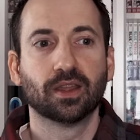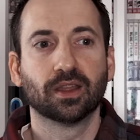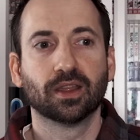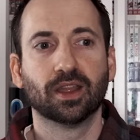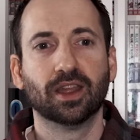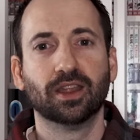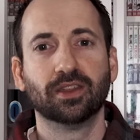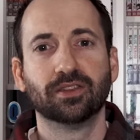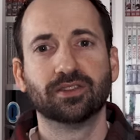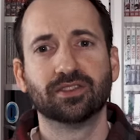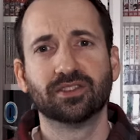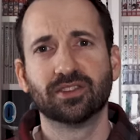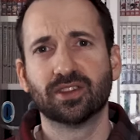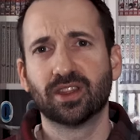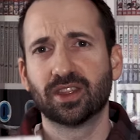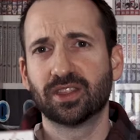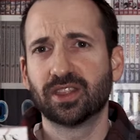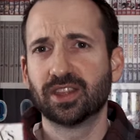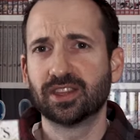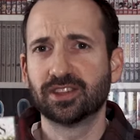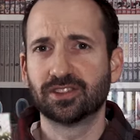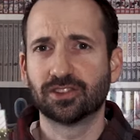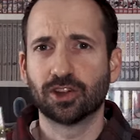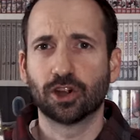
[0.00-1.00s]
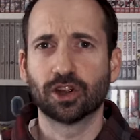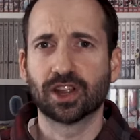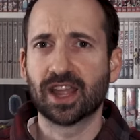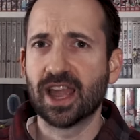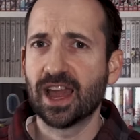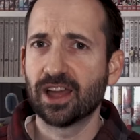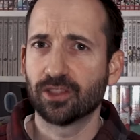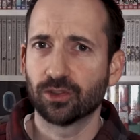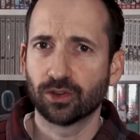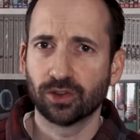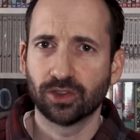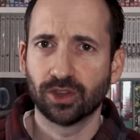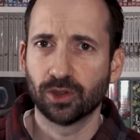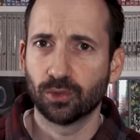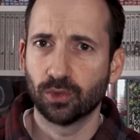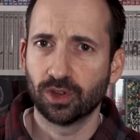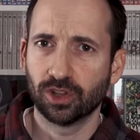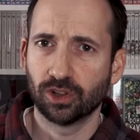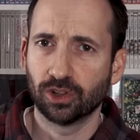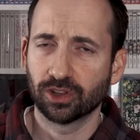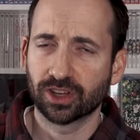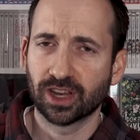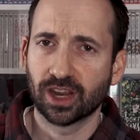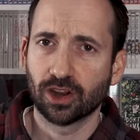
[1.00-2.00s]
uh, think Dark Gathering that we
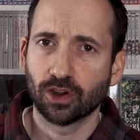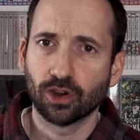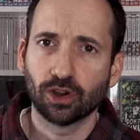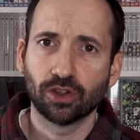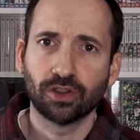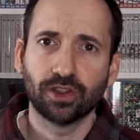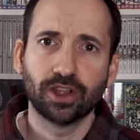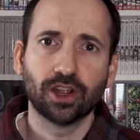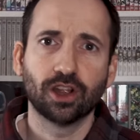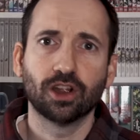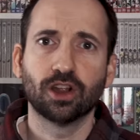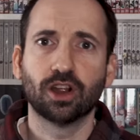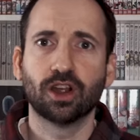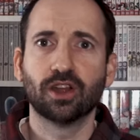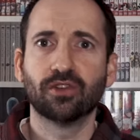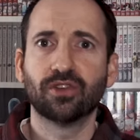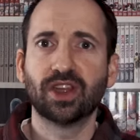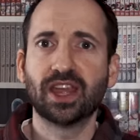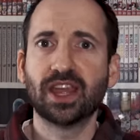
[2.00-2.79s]
looked at earlier of,